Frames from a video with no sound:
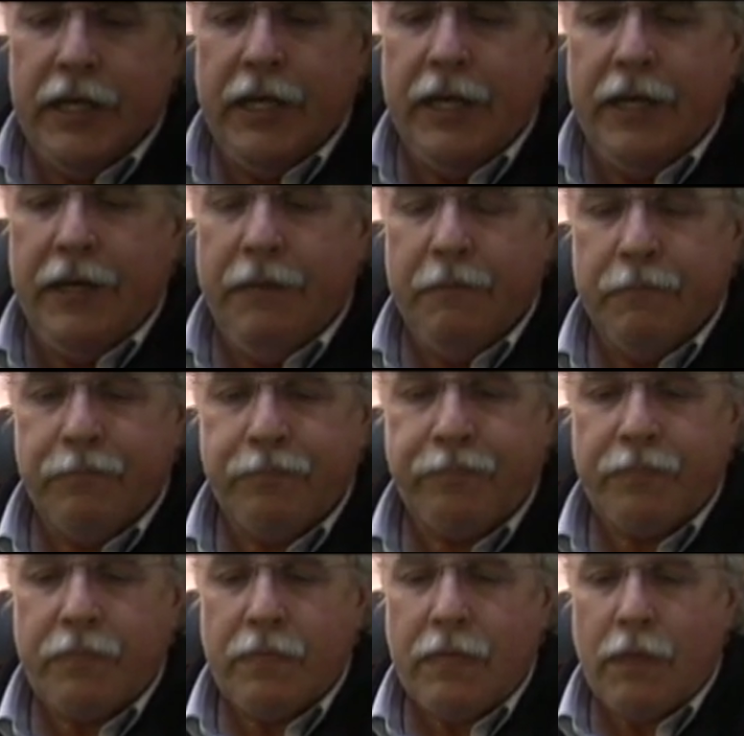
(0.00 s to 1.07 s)
and
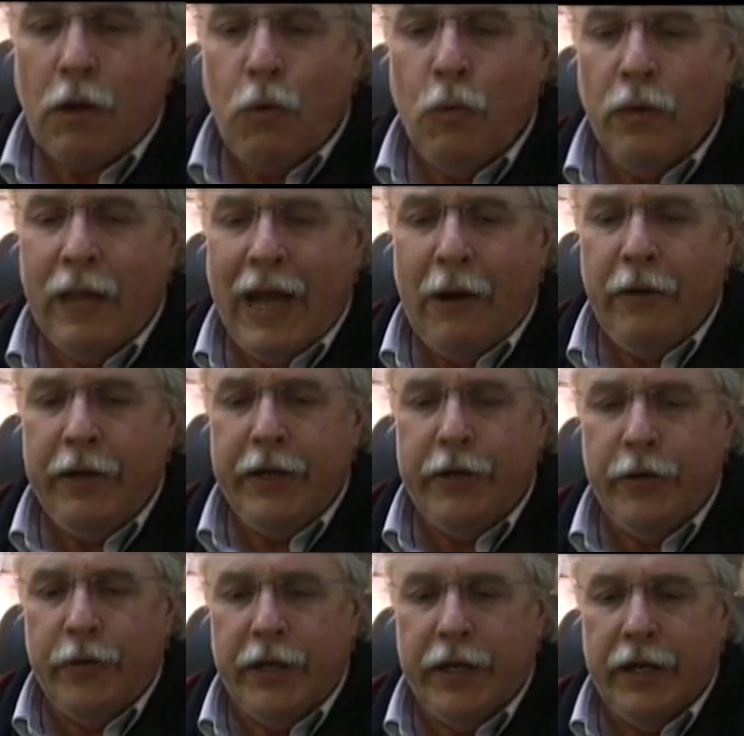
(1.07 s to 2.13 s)
without a
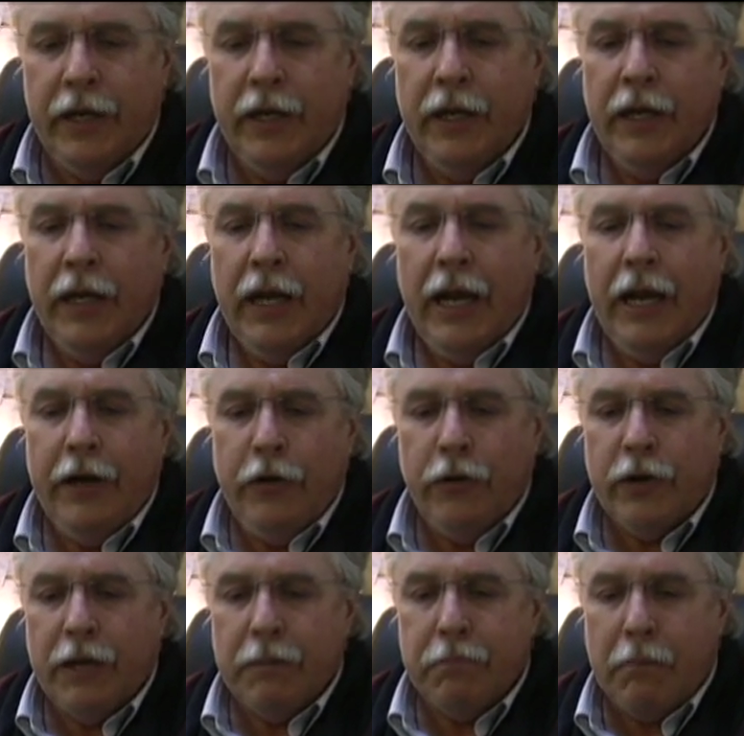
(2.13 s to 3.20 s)
union. And you
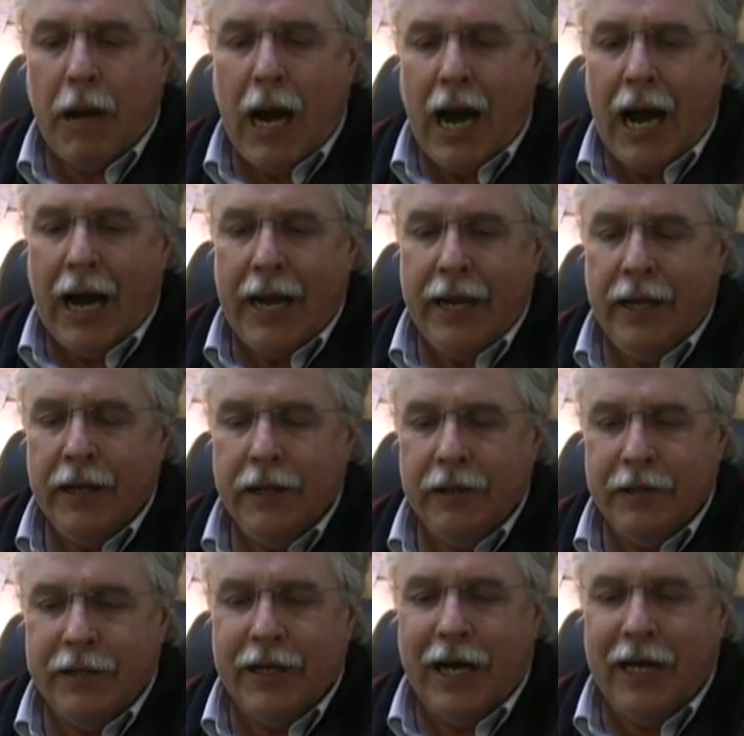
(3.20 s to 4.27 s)
can buy,
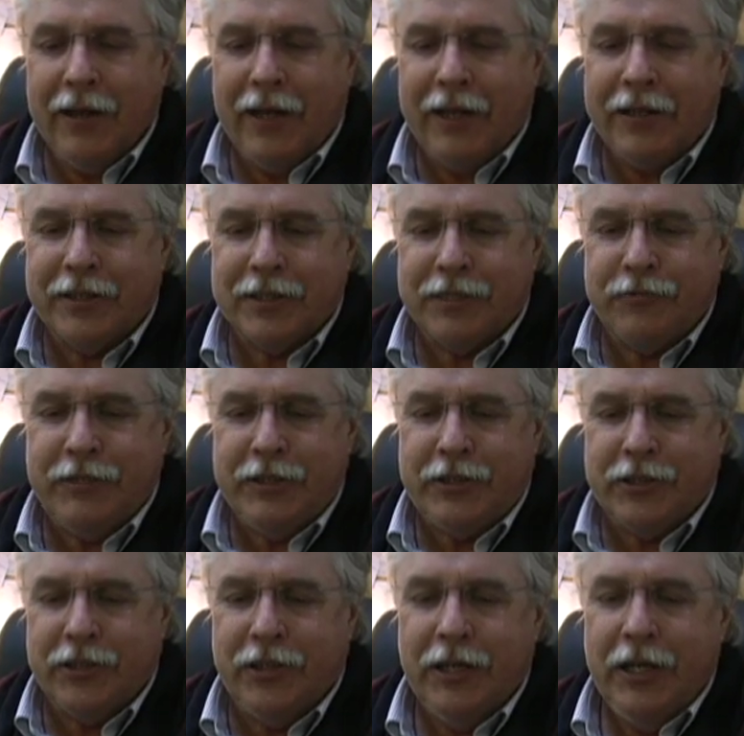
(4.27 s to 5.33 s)
I like this
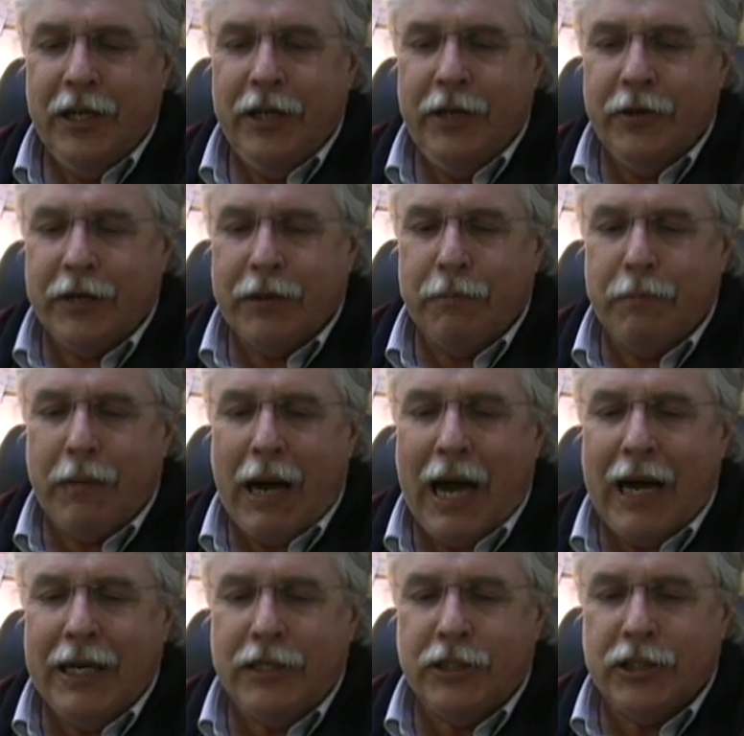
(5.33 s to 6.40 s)
feature, you can
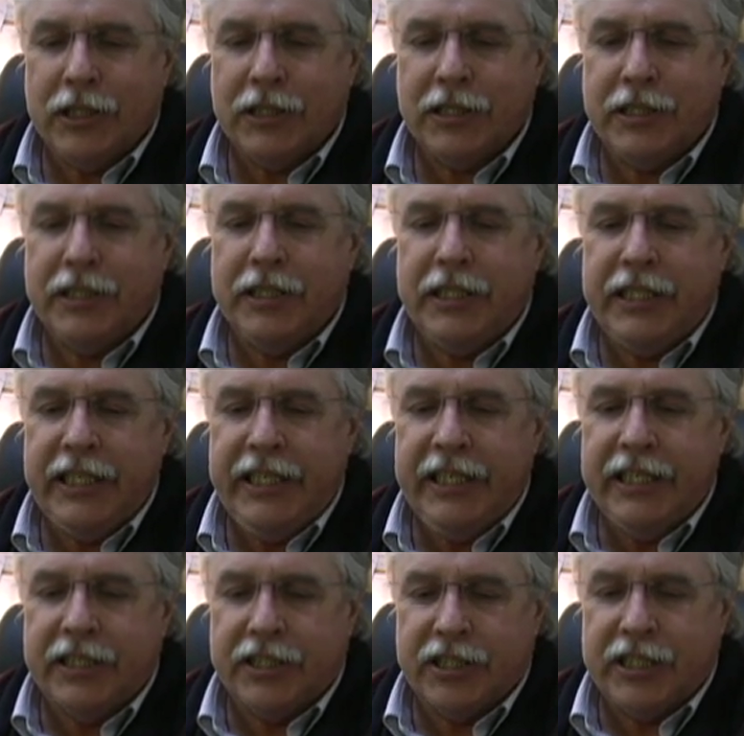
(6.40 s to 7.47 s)
buy just the
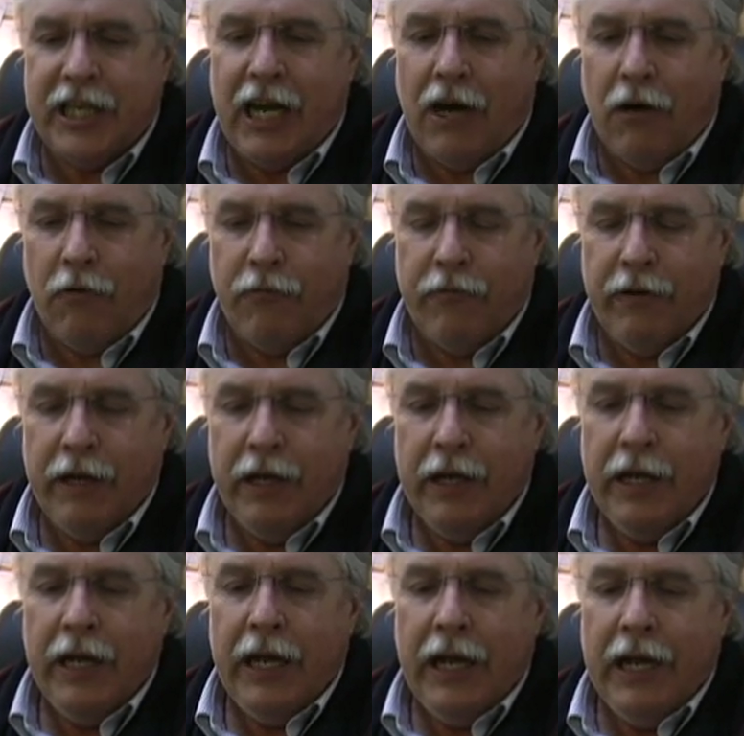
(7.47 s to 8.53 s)
tee itself
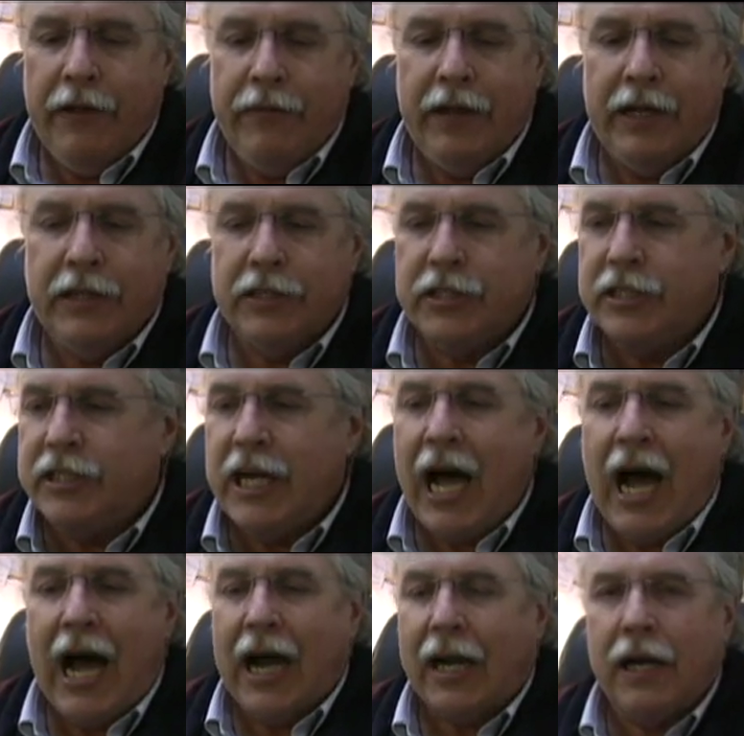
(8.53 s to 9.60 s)
and then
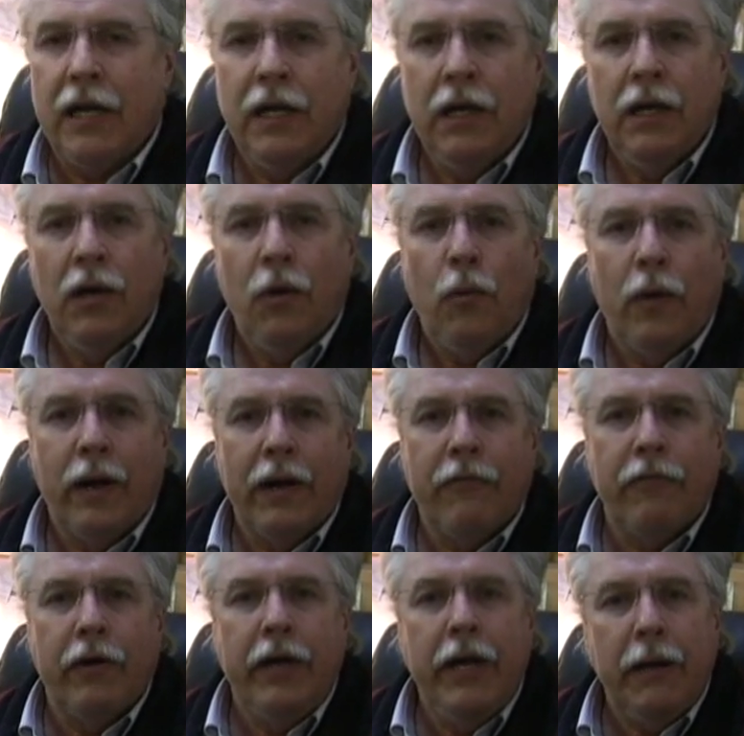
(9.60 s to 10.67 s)
stock
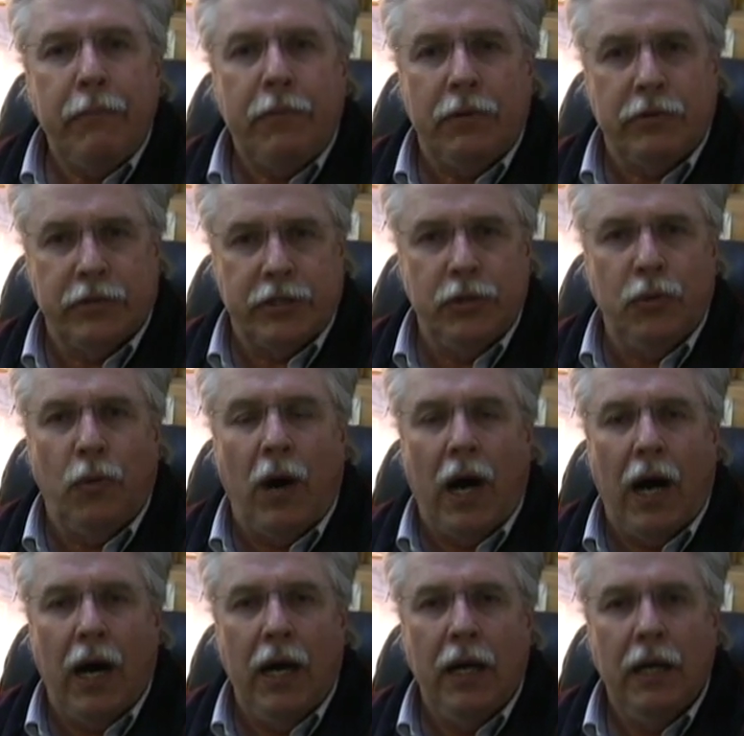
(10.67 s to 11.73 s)
whatever nipples you
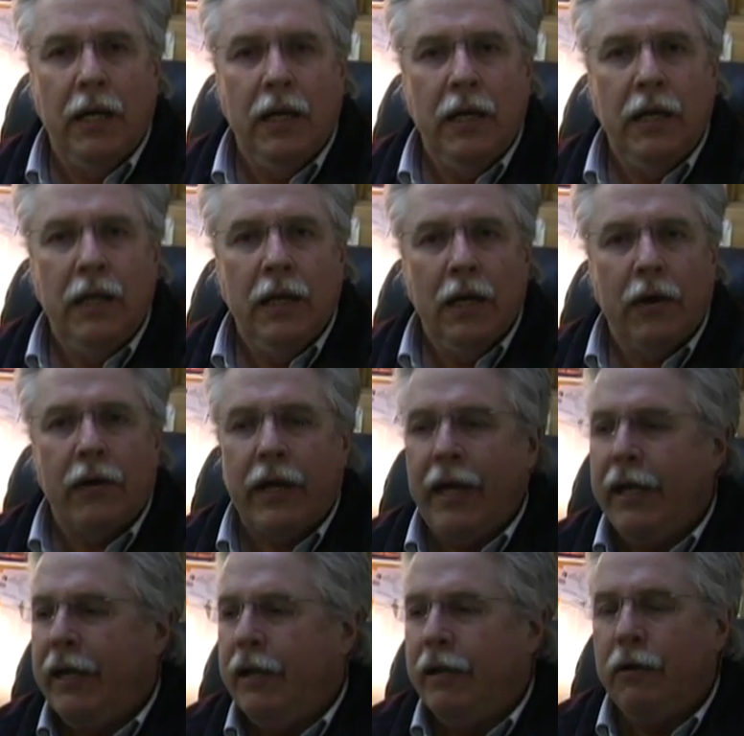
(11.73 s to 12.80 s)
want,
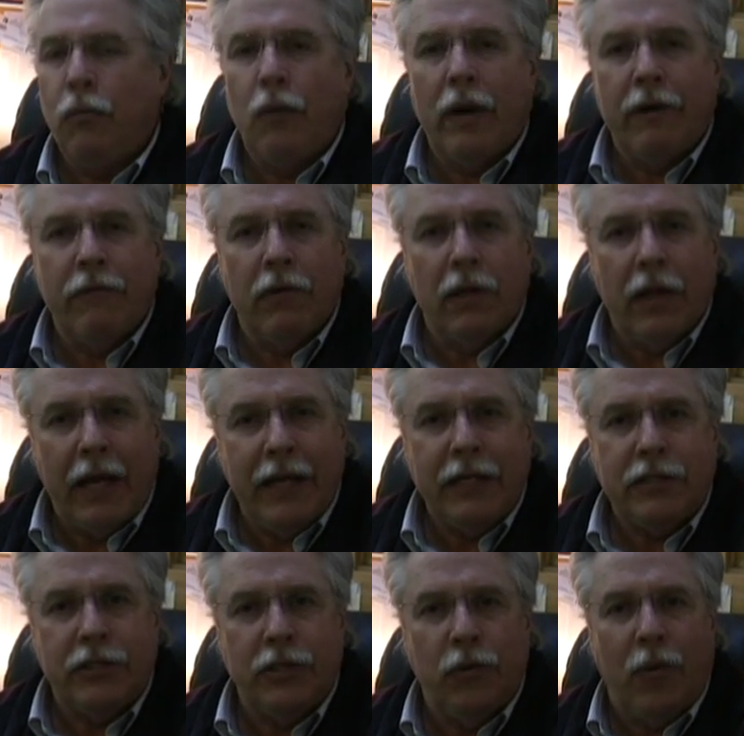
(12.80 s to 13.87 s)
okay, in whatever
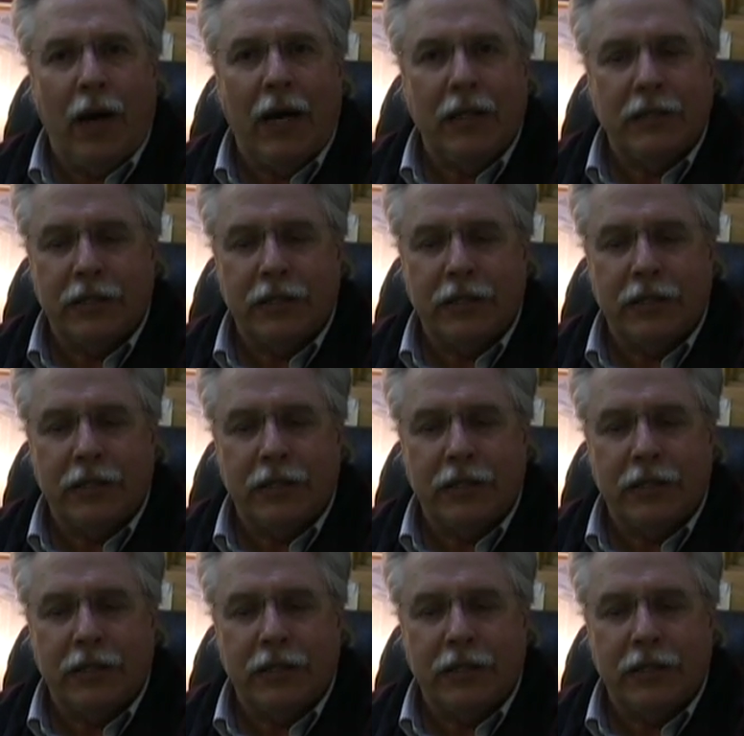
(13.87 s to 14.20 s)
lengths you want.